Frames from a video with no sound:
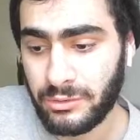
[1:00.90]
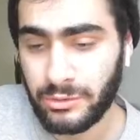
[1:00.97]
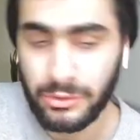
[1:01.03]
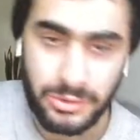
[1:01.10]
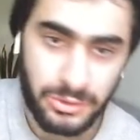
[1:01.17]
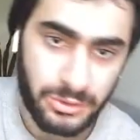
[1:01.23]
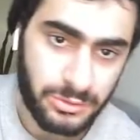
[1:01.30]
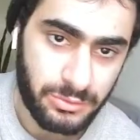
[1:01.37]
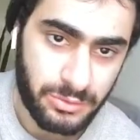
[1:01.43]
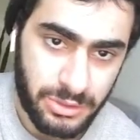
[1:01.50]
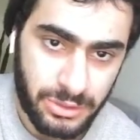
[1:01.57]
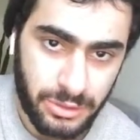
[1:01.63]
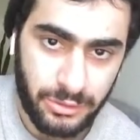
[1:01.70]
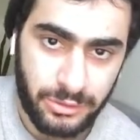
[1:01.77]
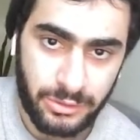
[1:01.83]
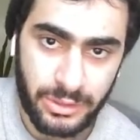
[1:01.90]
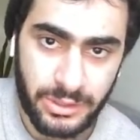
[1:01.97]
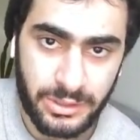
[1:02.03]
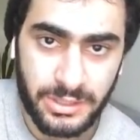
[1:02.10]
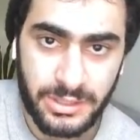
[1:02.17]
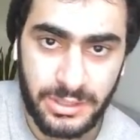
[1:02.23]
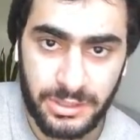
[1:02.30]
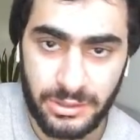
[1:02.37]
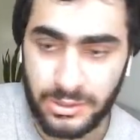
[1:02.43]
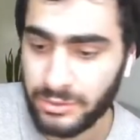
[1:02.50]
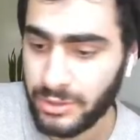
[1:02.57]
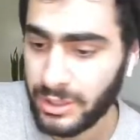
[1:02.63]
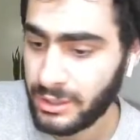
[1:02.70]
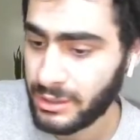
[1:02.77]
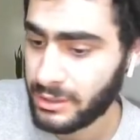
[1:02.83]
not Sorcerer's Stone. This is
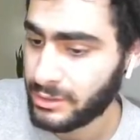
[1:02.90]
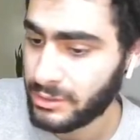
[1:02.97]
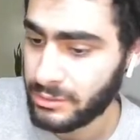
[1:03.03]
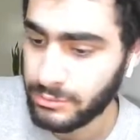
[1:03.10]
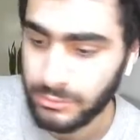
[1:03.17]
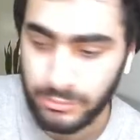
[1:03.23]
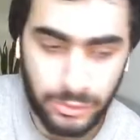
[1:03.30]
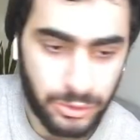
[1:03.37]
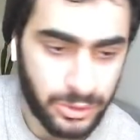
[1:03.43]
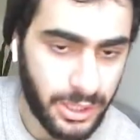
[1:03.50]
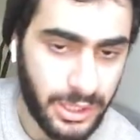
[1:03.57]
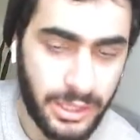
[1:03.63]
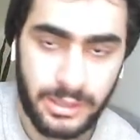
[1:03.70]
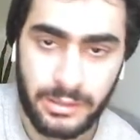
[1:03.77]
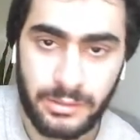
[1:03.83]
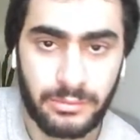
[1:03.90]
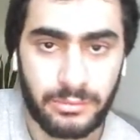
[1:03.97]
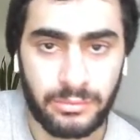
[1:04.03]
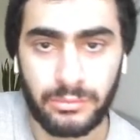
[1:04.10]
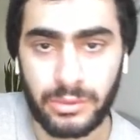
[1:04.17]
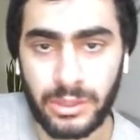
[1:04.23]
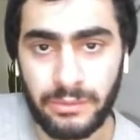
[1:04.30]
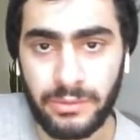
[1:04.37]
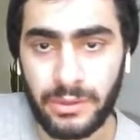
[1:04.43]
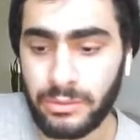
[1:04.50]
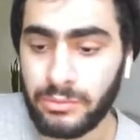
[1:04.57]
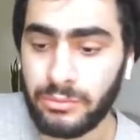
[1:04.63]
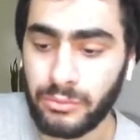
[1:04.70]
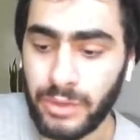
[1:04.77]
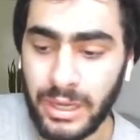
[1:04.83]
Australia, UK, whatever.
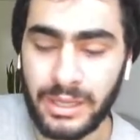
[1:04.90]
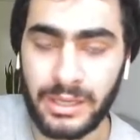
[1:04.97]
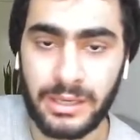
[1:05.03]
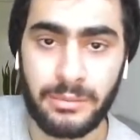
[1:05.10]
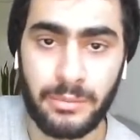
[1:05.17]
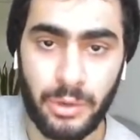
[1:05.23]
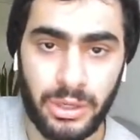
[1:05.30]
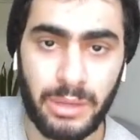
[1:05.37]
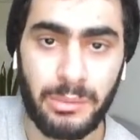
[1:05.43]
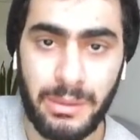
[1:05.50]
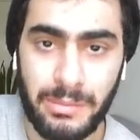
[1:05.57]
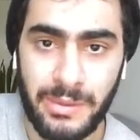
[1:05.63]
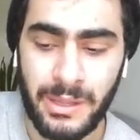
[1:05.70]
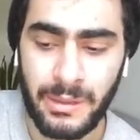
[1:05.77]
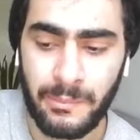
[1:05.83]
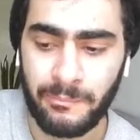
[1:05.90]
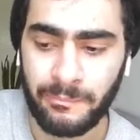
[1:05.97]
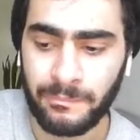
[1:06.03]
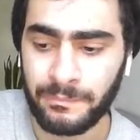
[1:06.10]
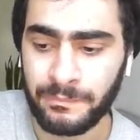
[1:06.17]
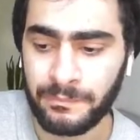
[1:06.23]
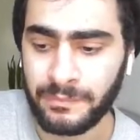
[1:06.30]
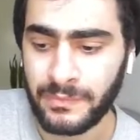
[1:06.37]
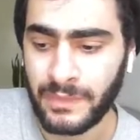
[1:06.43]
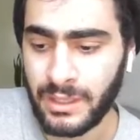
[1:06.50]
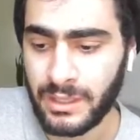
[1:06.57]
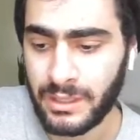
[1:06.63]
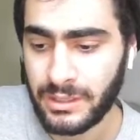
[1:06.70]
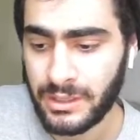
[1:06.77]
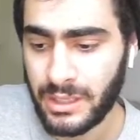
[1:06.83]
We're in America, baby.
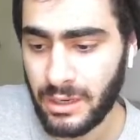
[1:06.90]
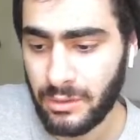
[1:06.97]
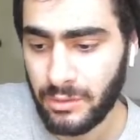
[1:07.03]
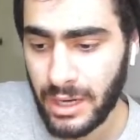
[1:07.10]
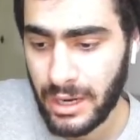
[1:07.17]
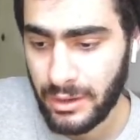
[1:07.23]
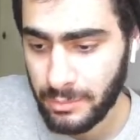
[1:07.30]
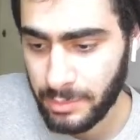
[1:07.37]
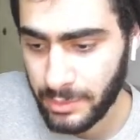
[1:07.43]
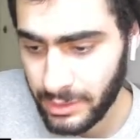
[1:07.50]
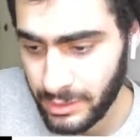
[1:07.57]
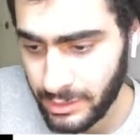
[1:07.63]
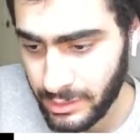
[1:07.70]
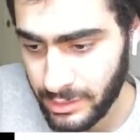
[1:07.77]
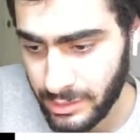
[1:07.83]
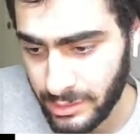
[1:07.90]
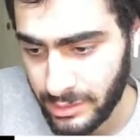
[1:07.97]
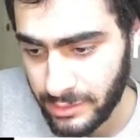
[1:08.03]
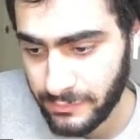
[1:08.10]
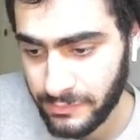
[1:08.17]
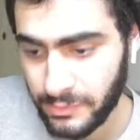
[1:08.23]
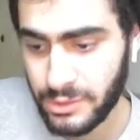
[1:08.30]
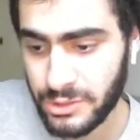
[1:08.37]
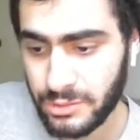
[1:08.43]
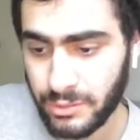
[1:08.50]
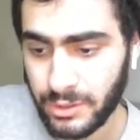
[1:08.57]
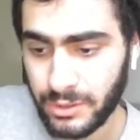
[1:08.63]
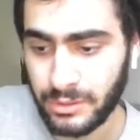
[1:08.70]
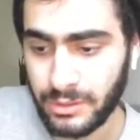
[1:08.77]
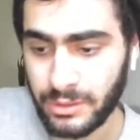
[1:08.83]
Now, Harry Potter, the first
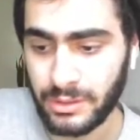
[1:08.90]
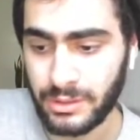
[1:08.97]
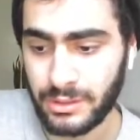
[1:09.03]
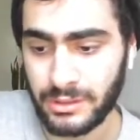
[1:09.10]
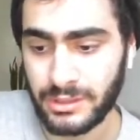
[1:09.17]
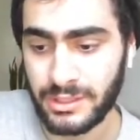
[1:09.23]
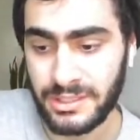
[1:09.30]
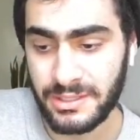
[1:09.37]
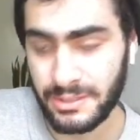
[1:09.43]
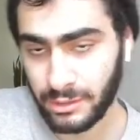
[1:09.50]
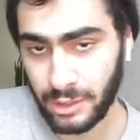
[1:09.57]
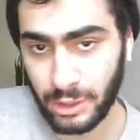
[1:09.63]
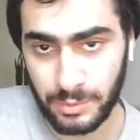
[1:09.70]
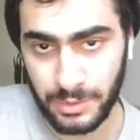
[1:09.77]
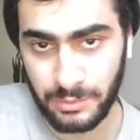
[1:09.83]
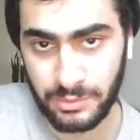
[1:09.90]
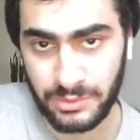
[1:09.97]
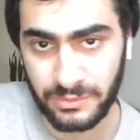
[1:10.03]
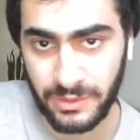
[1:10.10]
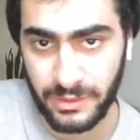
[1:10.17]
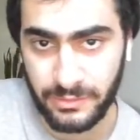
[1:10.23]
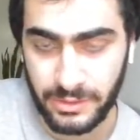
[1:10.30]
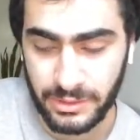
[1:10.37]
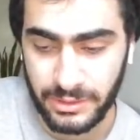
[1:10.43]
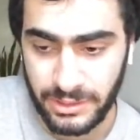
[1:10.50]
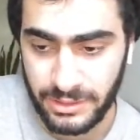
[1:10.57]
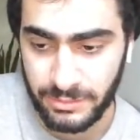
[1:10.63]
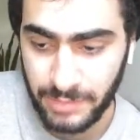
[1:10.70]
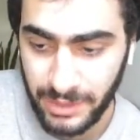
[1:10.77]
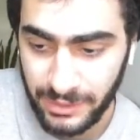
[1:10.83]
one. This is a lot of people's favorites,
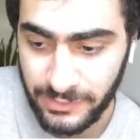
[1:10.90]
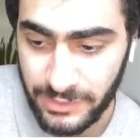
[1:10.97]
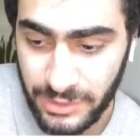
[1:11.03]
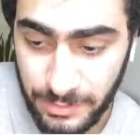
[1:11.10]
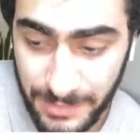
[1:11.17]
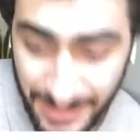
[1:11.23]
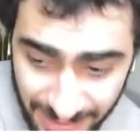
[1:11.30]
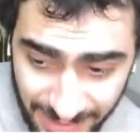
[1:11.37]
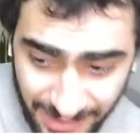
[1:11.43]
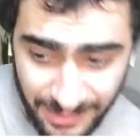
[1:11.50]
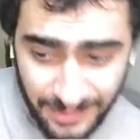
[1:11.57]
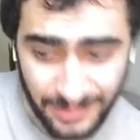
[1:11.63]
but to me,